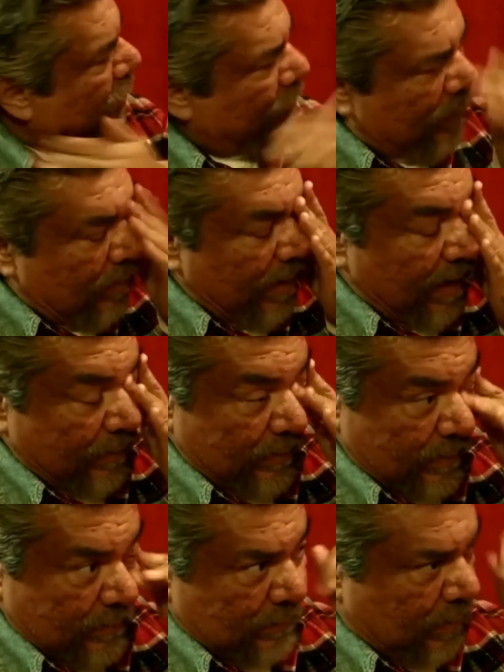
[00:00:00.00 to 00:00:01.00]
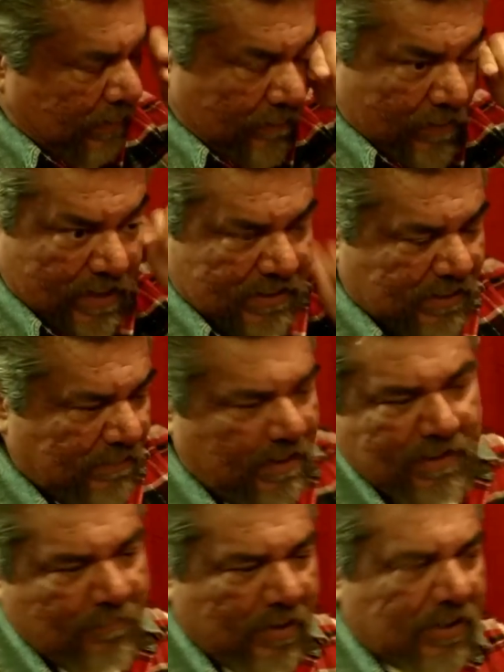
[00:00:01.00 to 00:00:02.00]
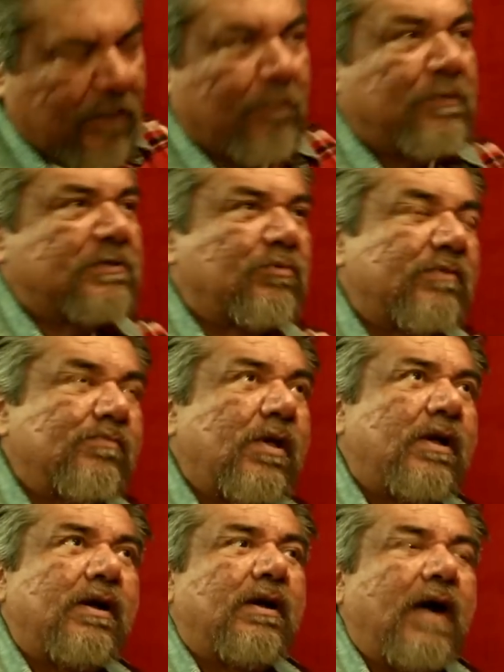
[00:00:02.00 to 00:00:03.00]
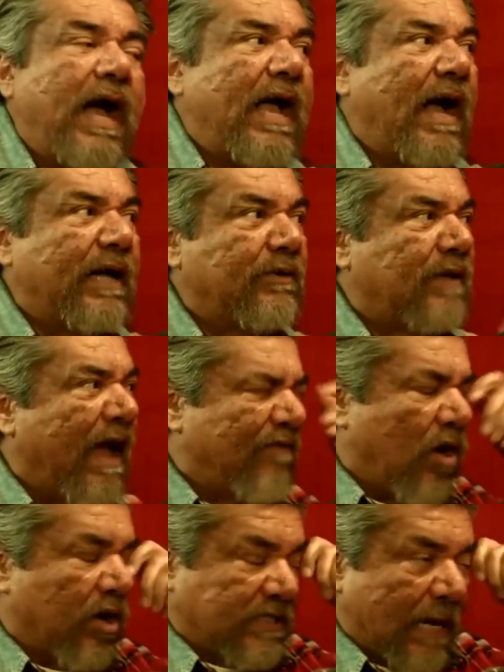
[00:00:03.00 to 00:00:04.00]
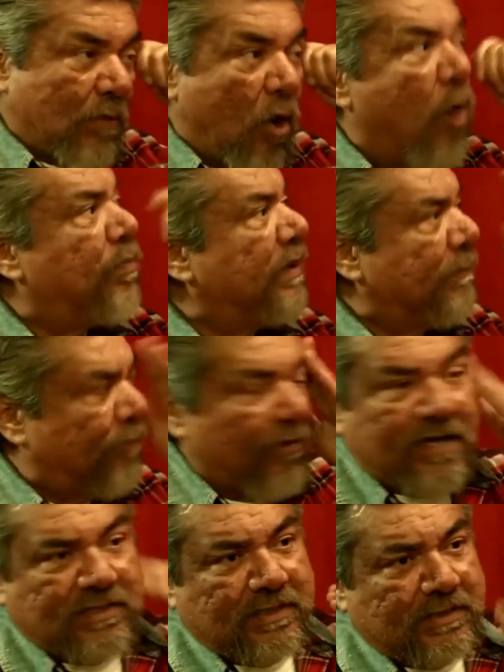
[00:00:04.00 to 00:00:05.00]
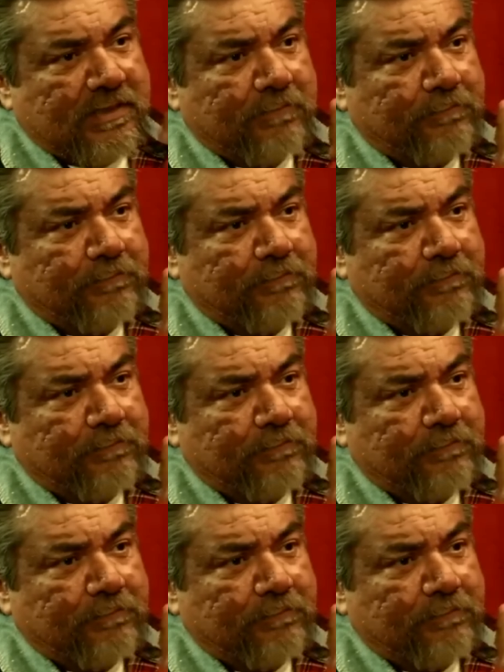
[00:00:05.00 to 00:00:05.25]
know, we all. I never asked any of my therapists. What I have a hard time opening presents.